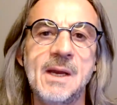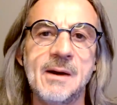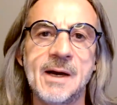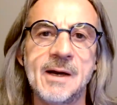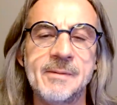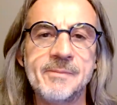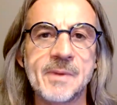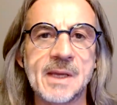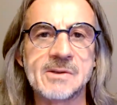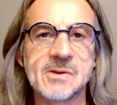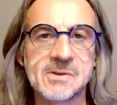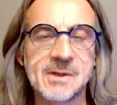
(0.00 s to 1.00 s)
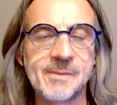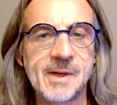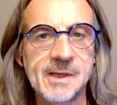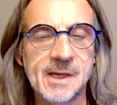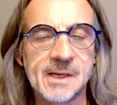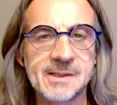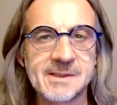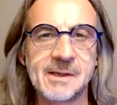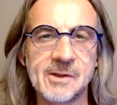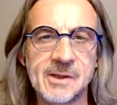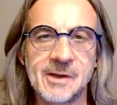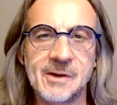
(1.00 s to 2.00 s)
Um, and so somehow you got to say,
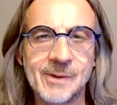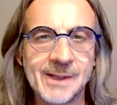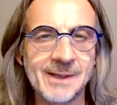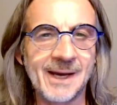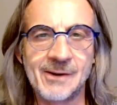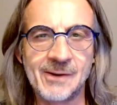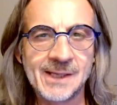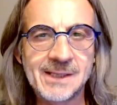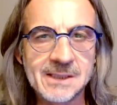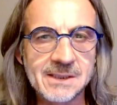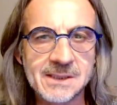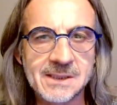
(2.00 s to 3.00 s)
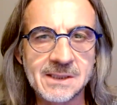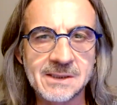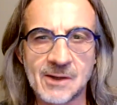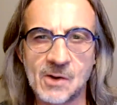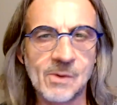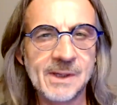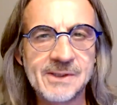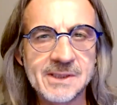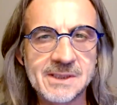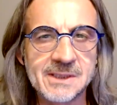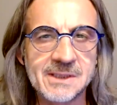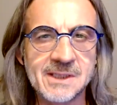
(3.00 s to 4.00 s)
look, you know what? I don't like this disease. I don't want
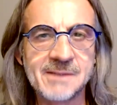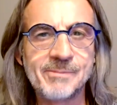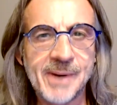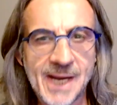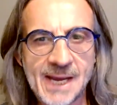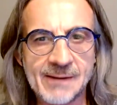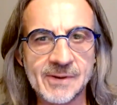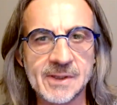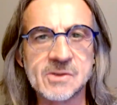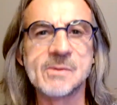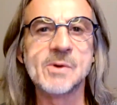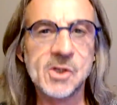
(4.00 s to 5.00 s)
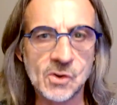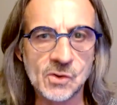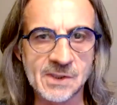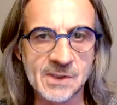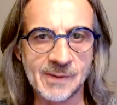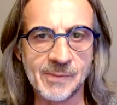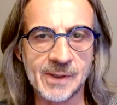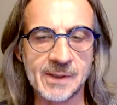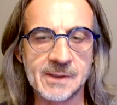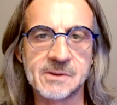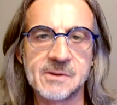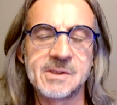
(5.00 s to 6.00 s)
this disease, but I have it. So I'm going to do something about
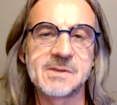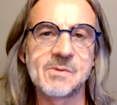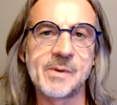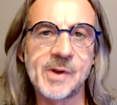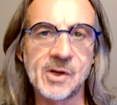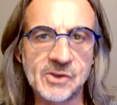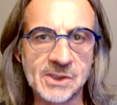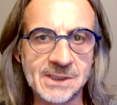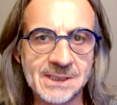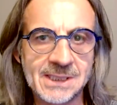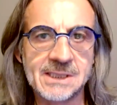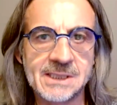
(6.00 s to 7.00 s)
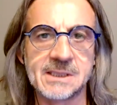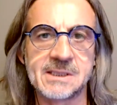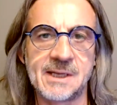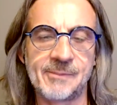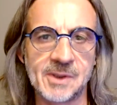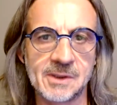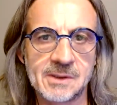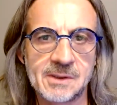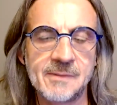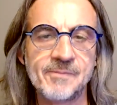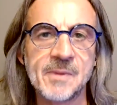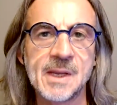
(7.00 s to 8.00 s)
it. So this is what we call disease acceptance.
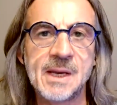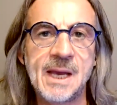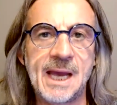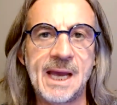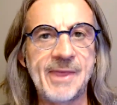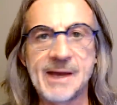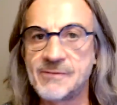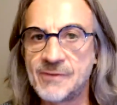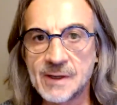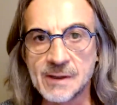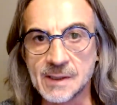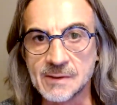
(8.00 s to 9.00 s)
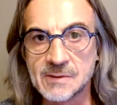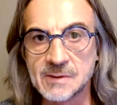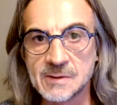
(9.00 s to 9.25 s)
And that varies.